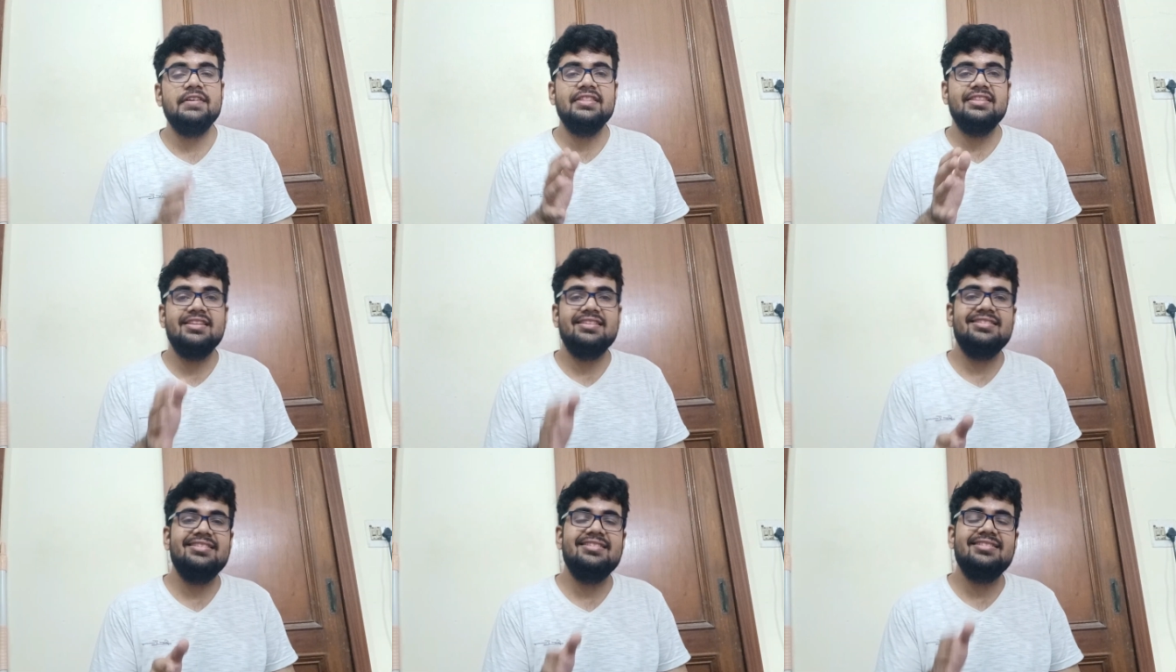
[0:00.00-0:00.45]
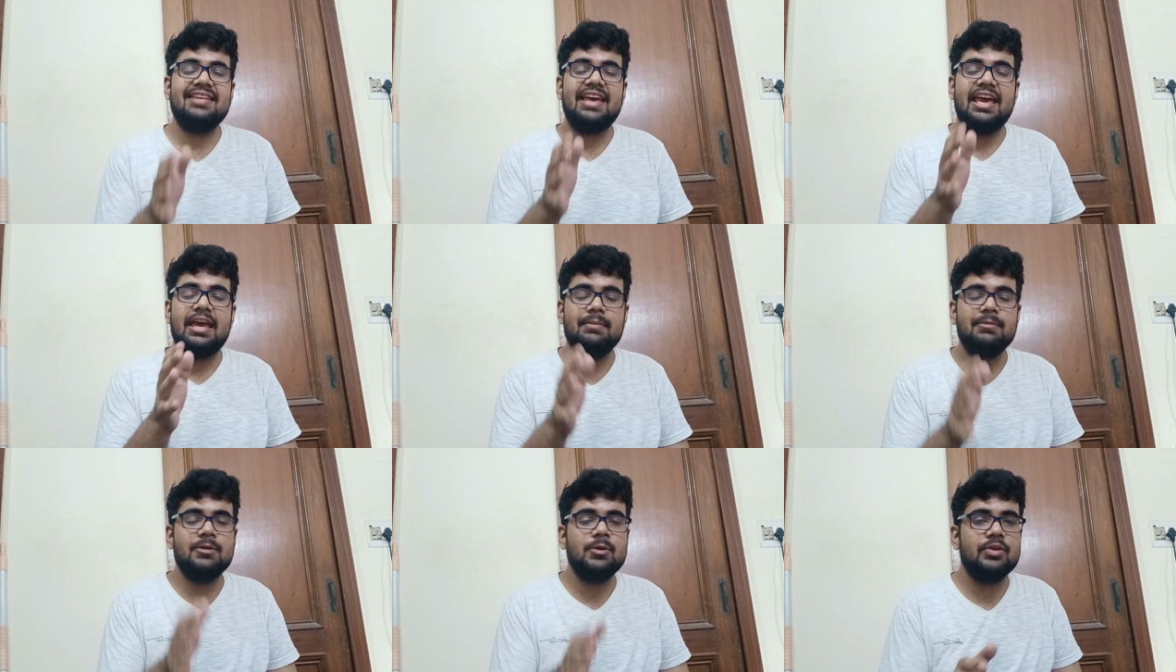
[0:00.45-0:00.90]
and this is
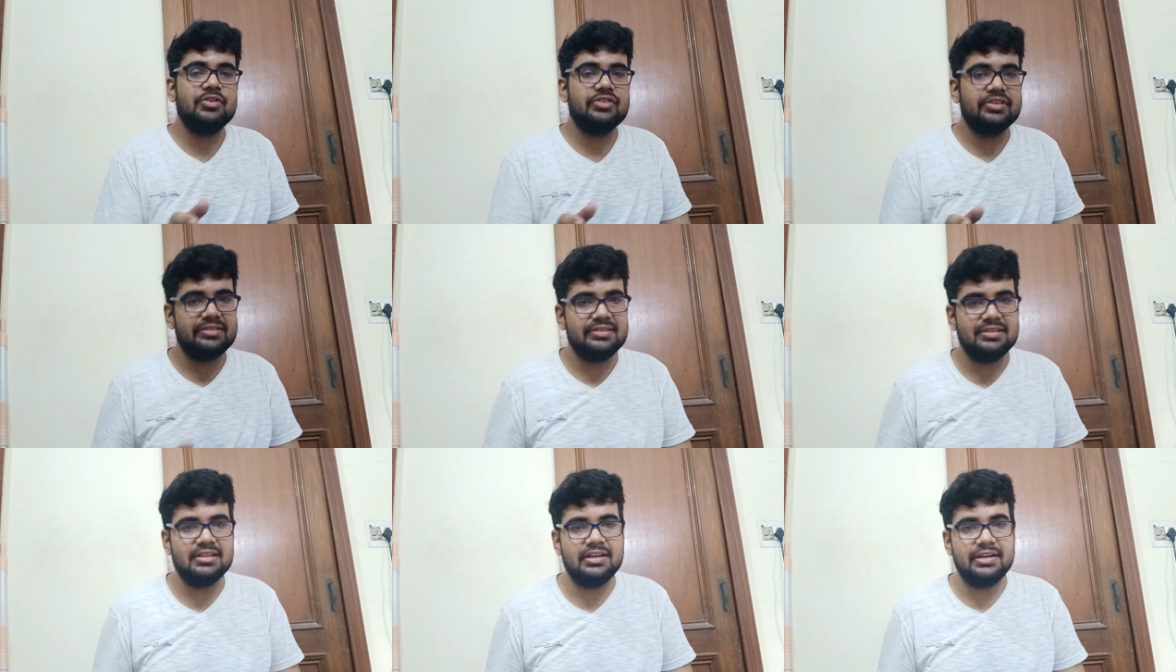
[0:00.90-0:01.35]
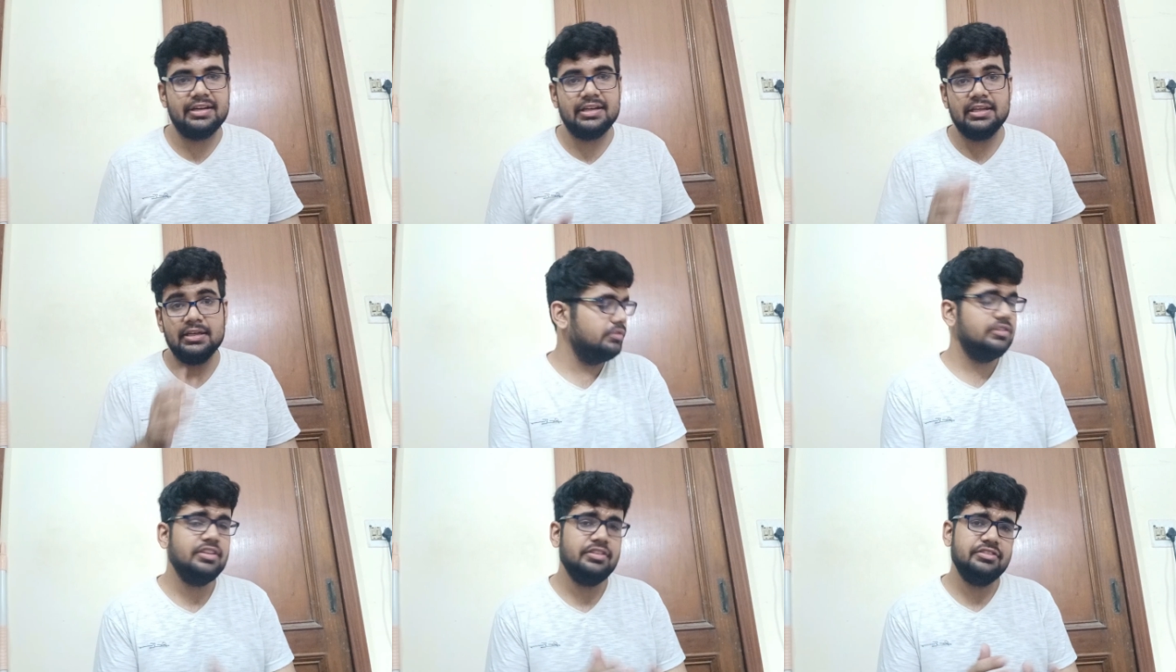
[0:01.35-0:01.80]
M U H S Learning.
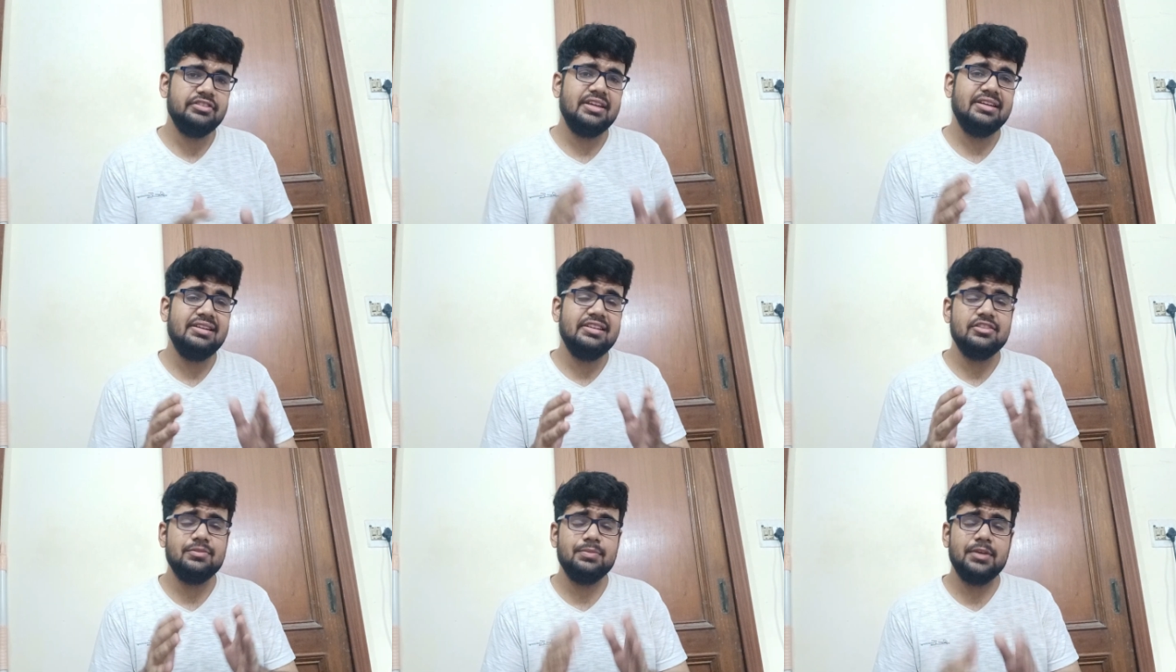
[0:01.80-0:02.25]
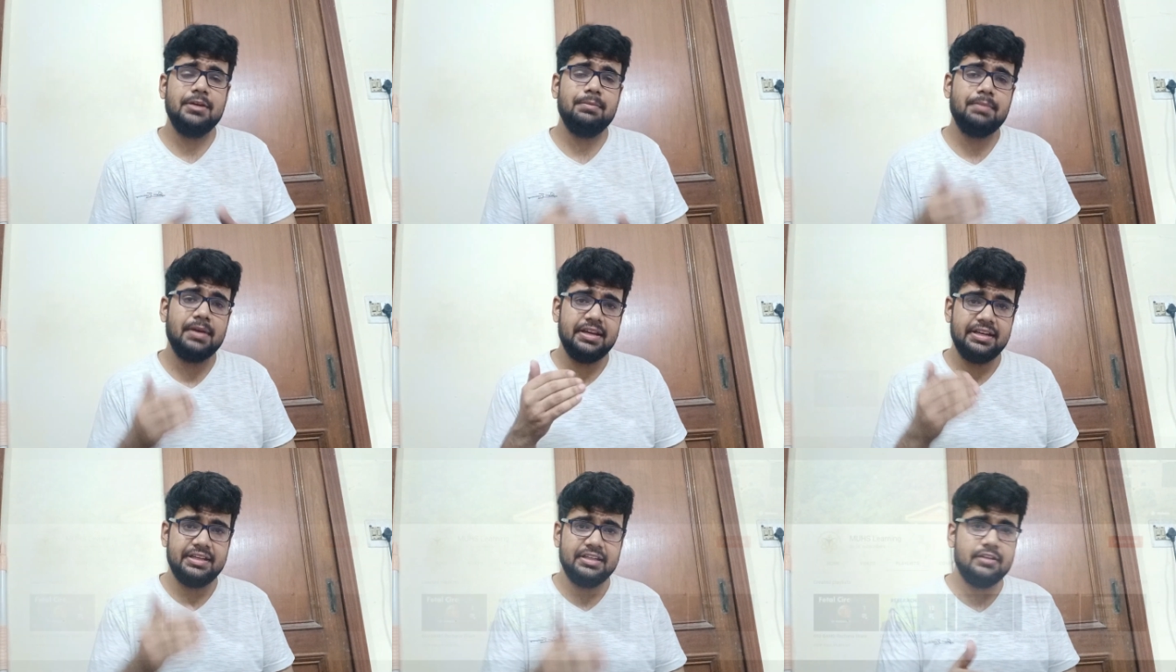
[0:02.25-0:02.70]
This channel is made
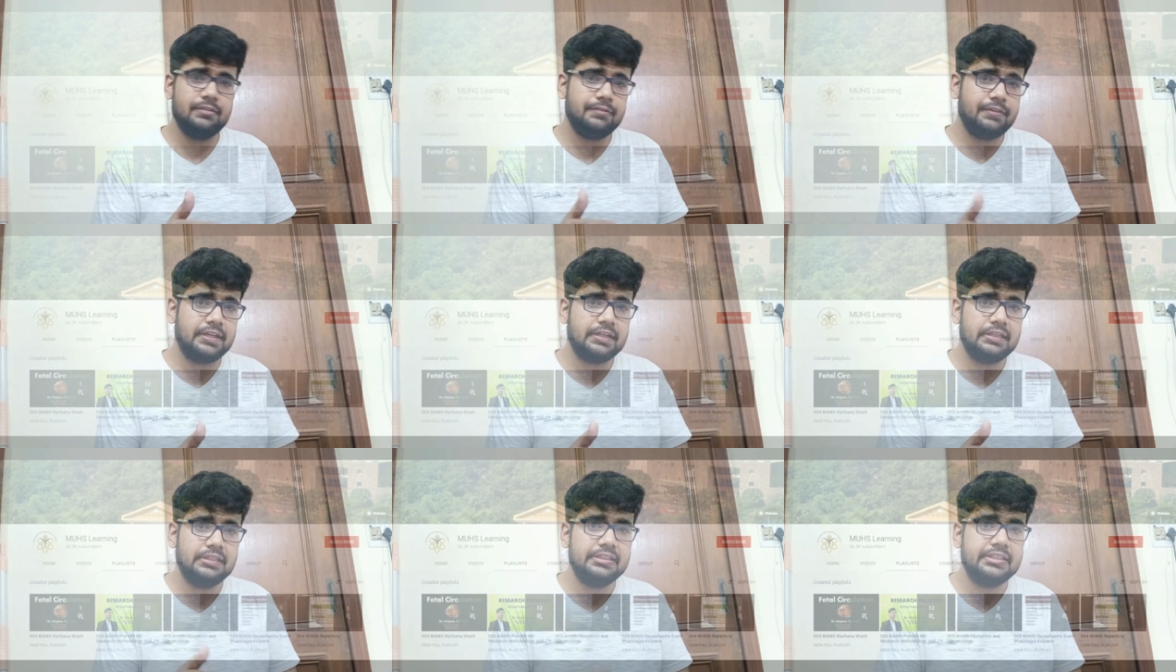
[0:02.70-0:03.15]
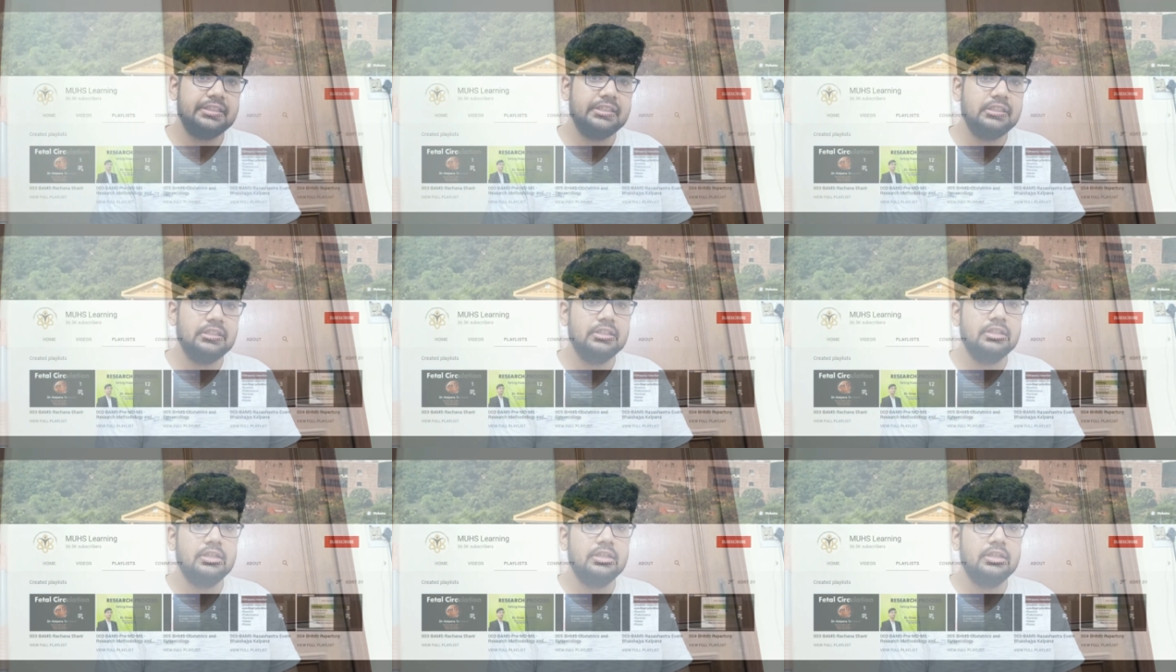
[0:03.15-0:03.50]
by Indian faculty.